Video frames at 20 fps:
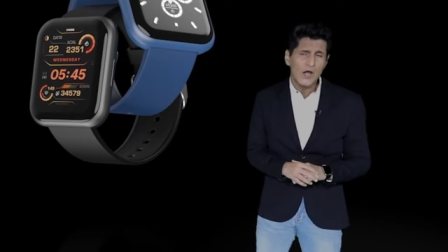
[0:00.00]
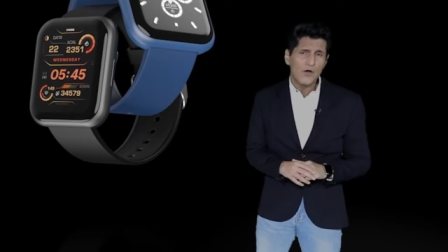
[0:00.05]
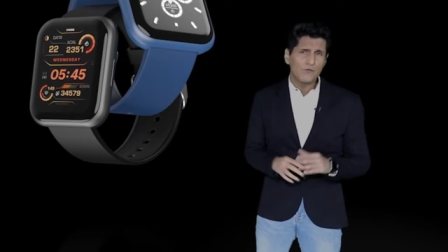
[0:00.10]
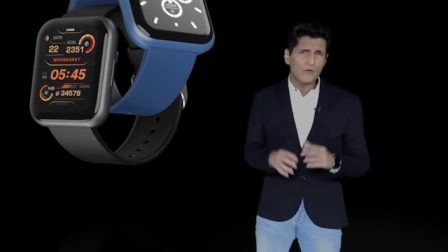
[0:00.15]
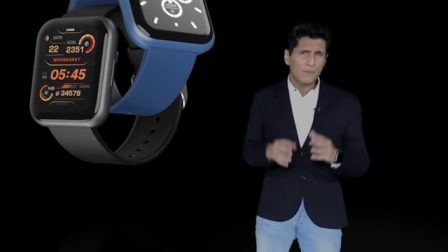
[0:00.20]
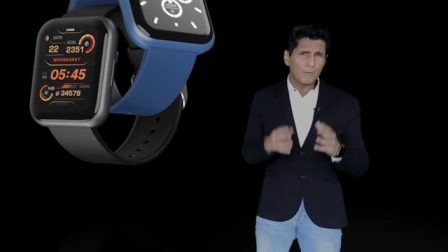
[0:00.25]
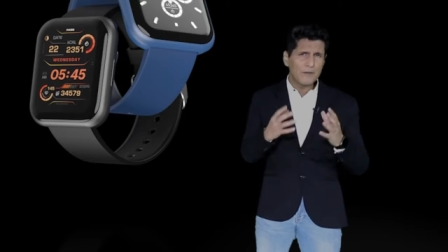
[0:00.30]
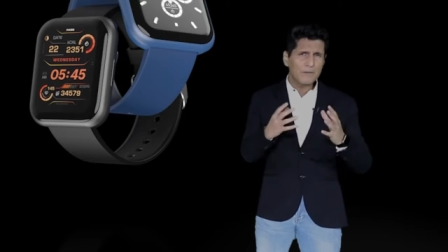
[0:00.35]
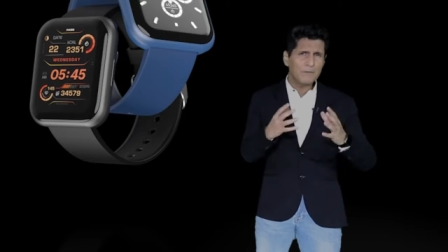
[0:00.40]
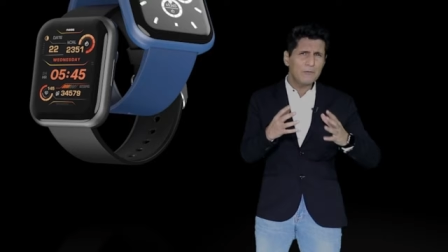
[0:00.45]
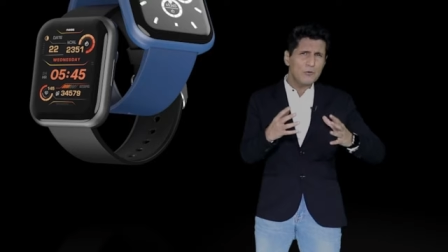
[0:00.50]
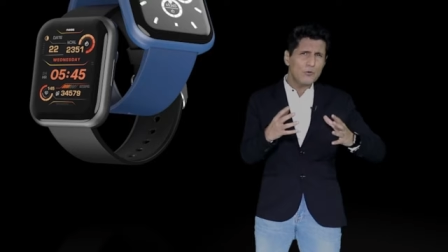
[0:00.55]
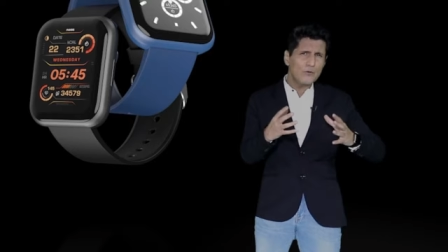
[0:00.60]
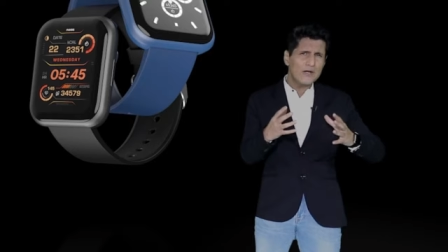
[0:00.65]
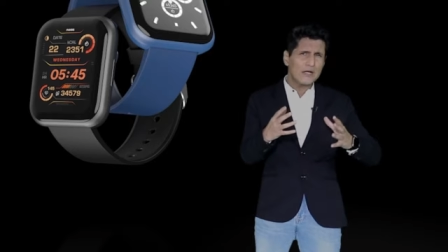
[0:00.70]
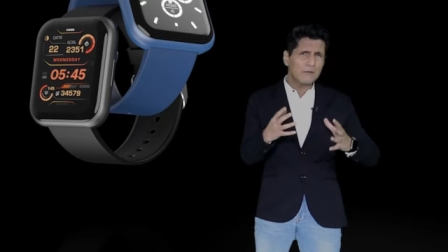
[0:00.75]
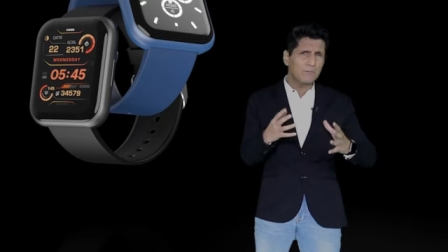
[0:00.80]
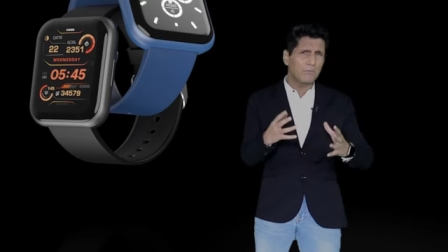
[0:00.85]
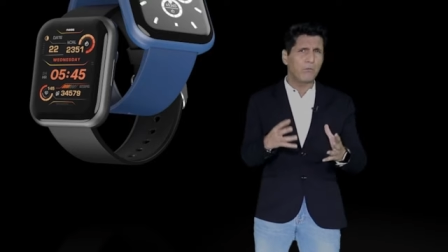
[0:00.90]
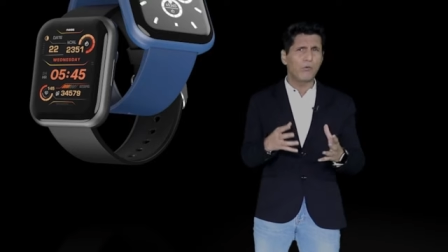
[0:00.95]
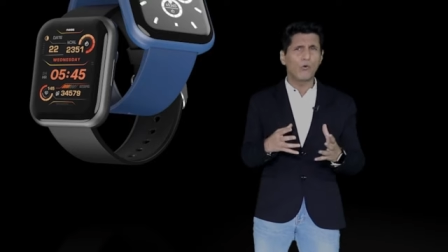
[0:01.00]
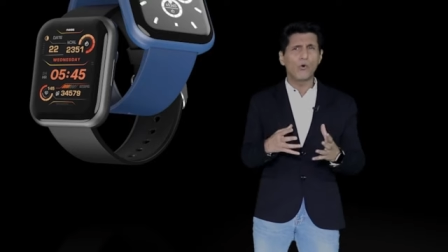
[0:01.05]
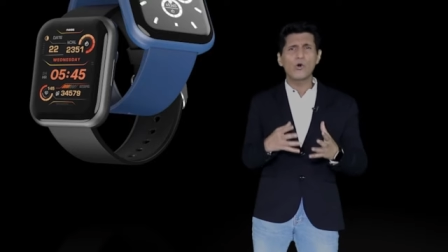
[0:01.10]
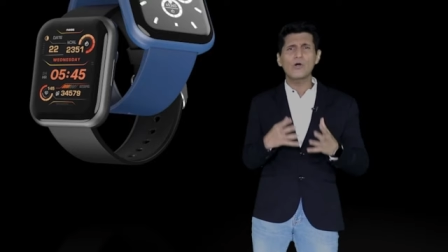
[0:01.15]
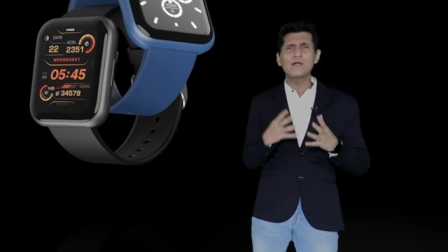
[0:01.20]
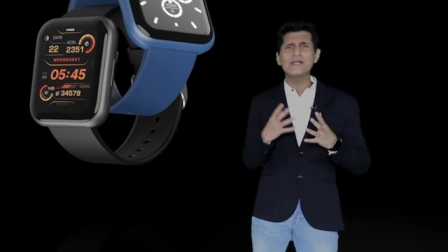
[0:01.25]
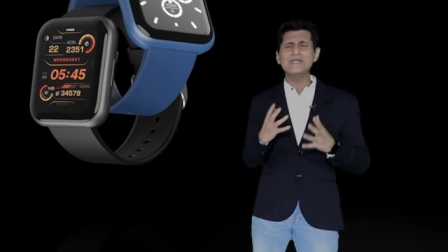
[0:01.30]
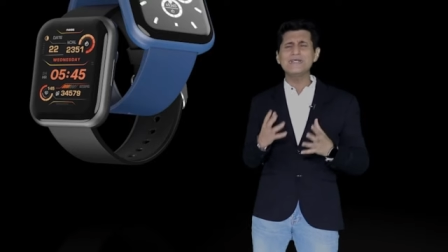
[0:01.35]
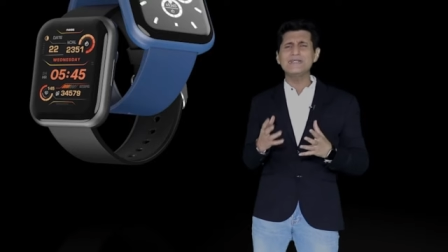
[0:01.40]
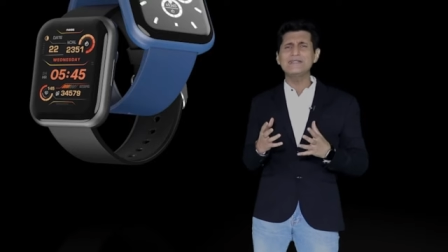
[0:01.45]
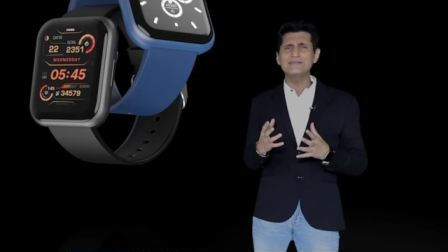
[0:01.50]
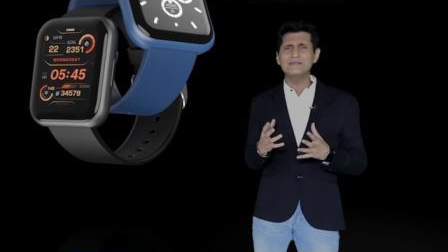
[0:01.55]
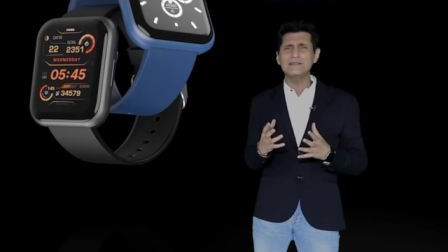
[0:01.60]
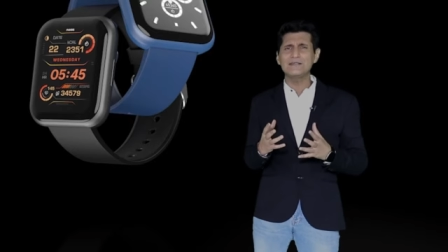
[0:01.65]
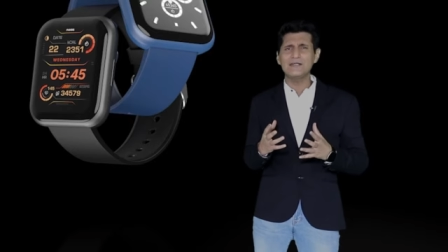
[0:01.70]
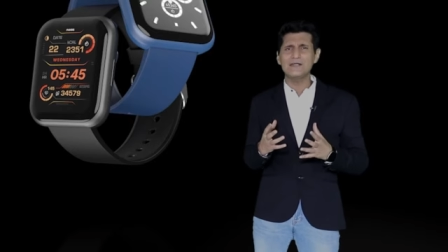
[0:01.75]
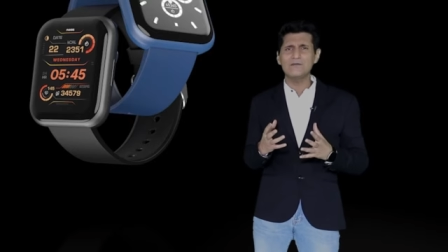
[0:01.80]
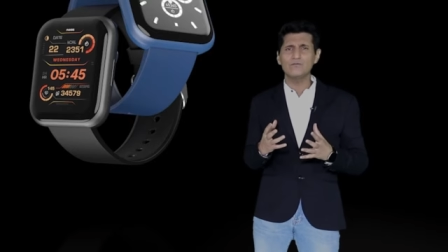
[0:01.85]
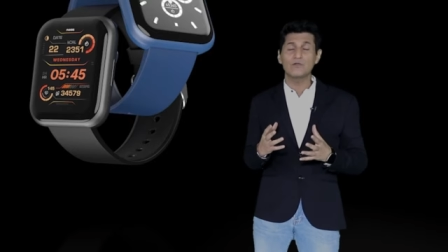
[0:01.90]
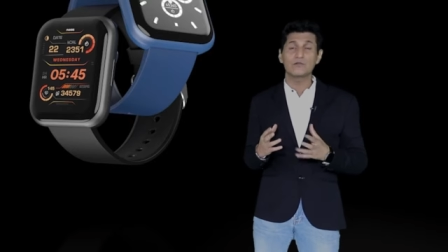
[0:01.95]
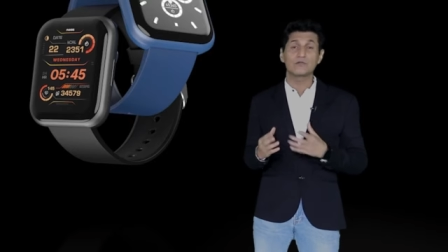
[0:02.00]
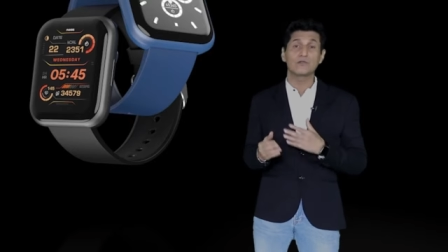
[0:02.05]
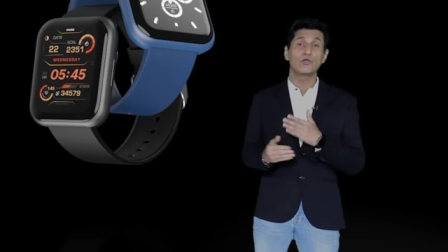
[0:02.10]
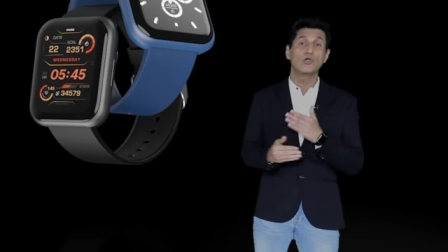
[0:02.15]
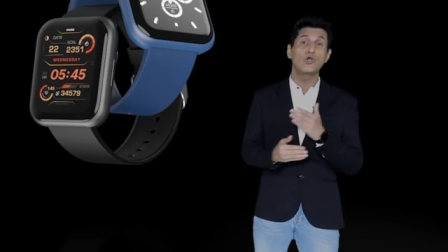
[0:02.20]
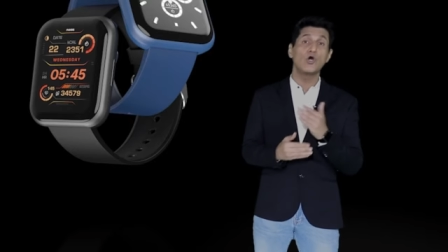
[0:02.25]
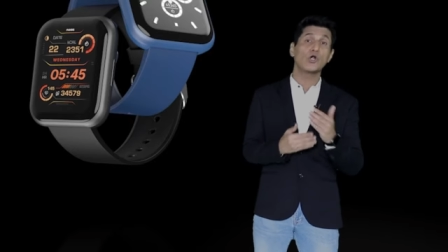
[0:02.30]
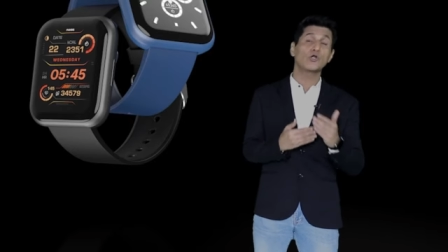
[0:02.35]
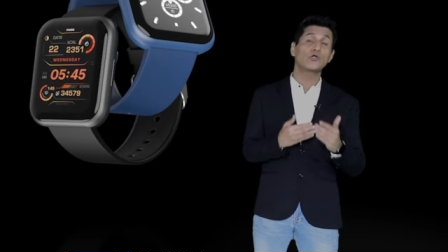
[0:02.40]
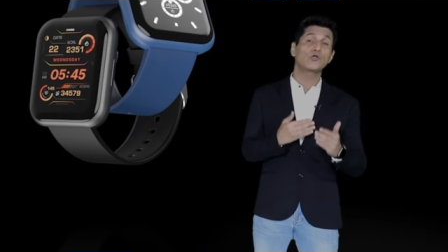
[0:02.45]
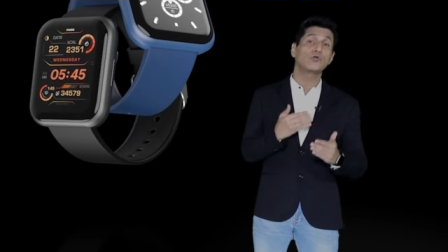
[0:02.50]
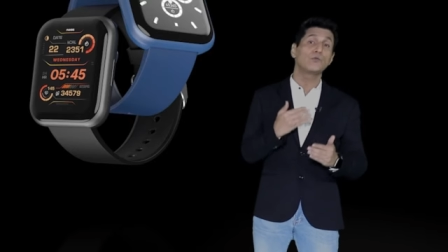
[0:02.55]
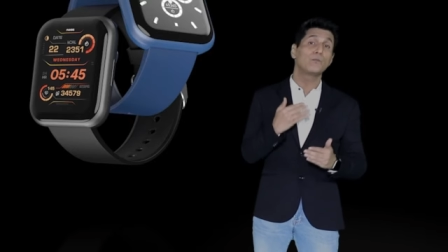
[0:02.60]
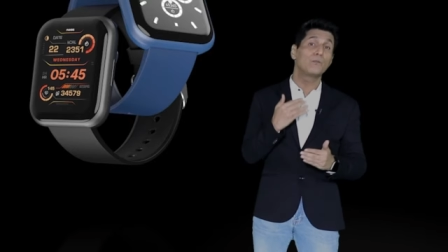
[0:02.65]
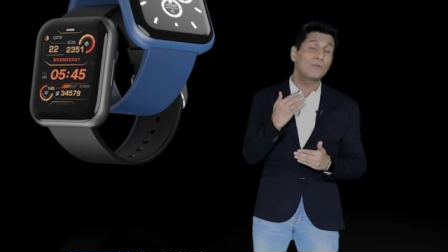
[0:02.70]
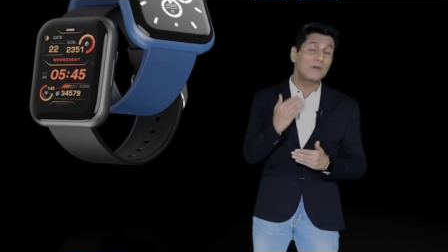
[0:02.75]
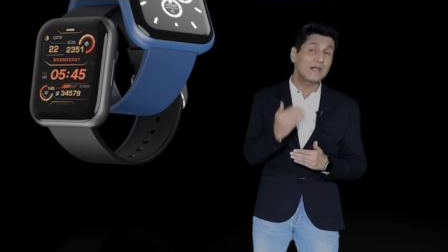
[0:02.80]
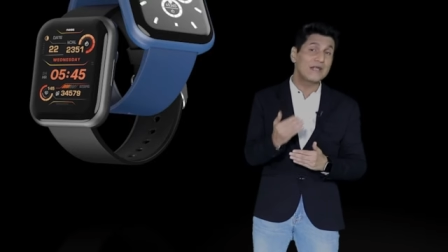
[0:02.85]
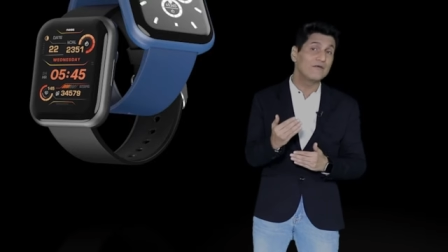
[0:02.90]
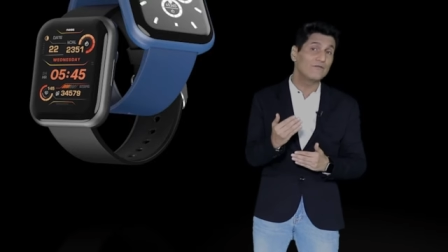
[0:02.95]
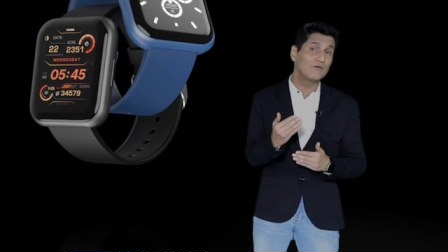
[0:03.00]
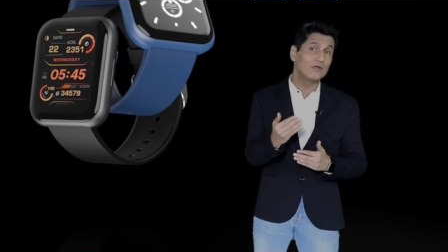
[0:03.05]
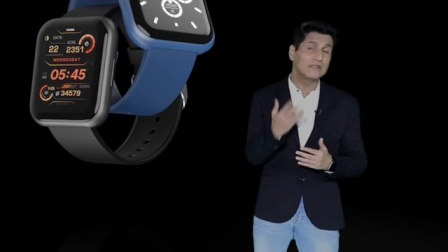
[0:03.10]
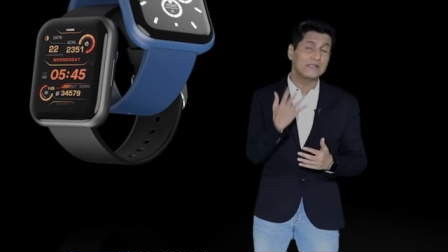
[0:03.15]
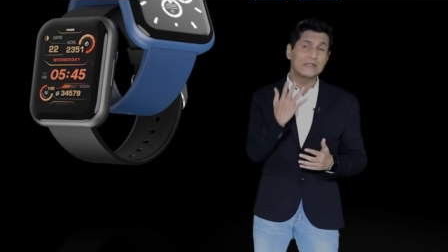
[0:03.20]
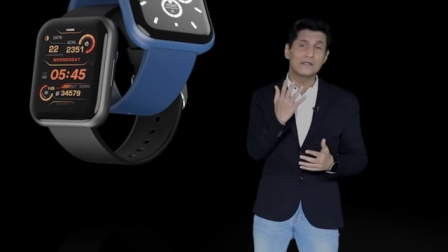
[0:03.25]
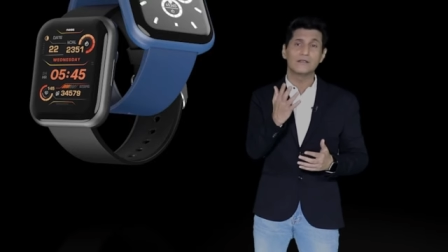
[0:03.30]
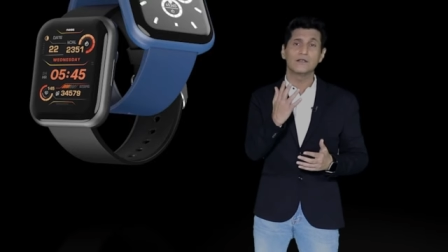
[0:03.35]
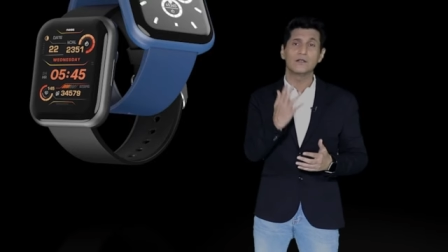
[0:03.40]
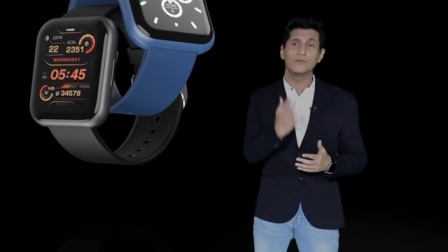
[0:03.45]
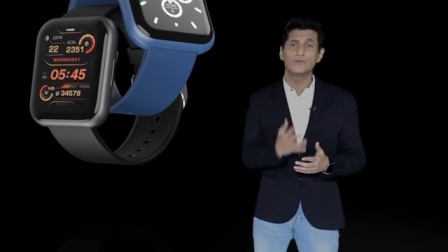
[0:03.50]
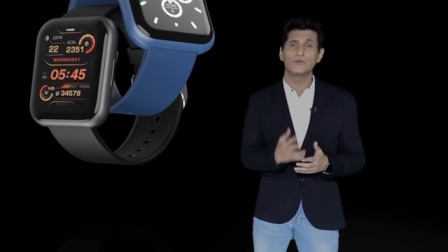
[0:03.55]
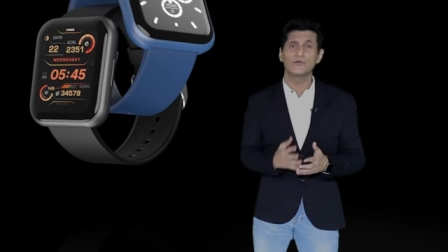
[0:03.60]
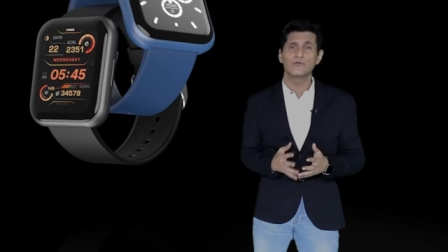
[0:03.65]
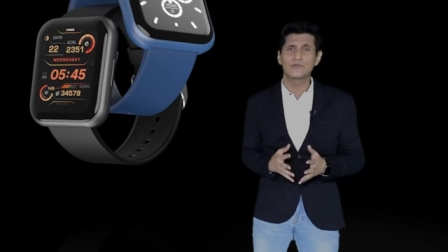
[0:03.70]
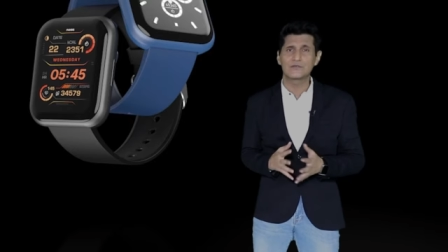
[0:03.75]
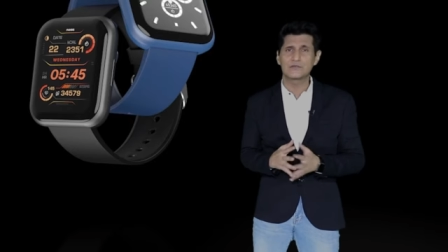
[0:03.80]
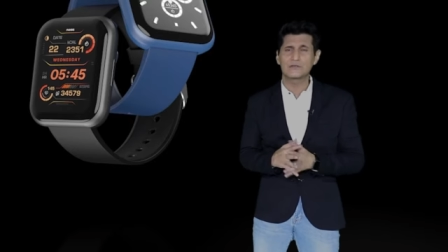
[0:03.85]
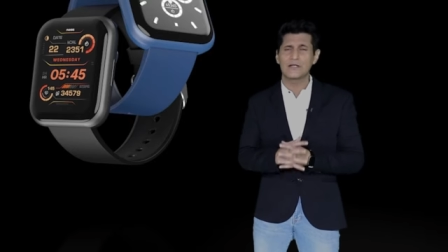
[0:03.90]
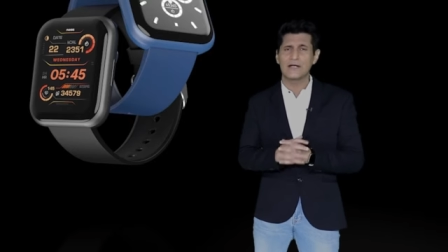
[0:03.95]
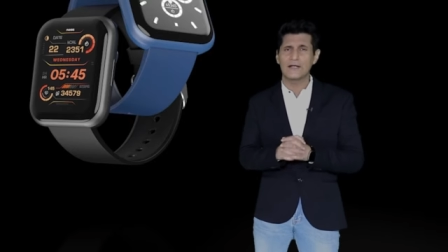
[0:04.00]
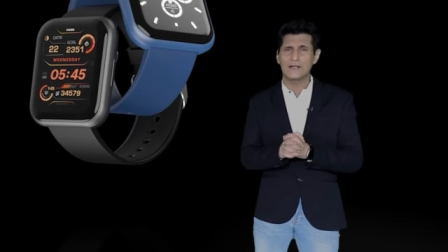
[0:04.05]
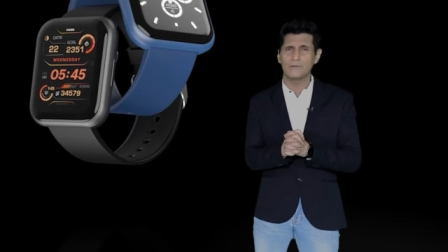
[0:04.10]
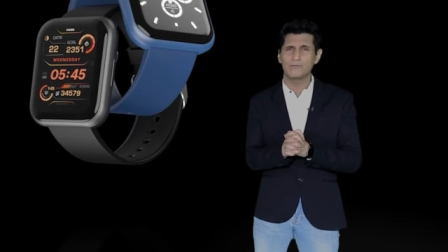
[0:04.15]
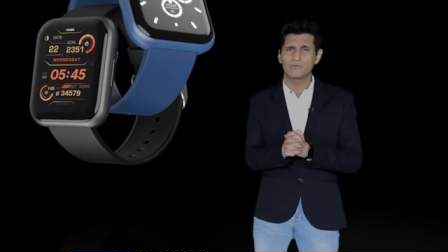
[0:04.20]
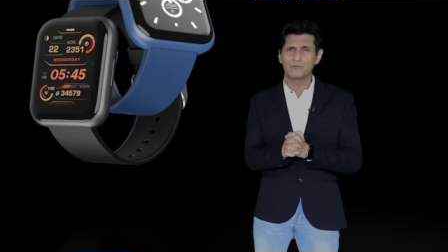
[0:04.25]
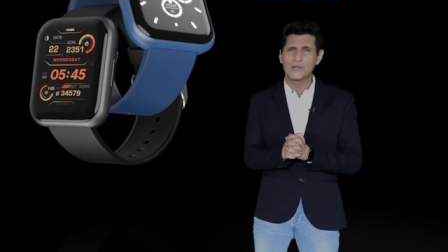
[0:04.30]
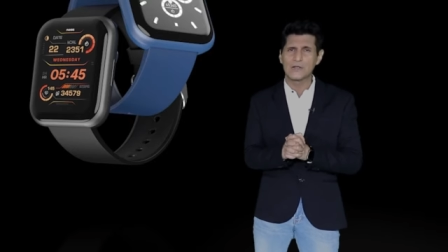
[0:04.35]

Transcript: For people who get bored easily, there's a lot to play with in terms of style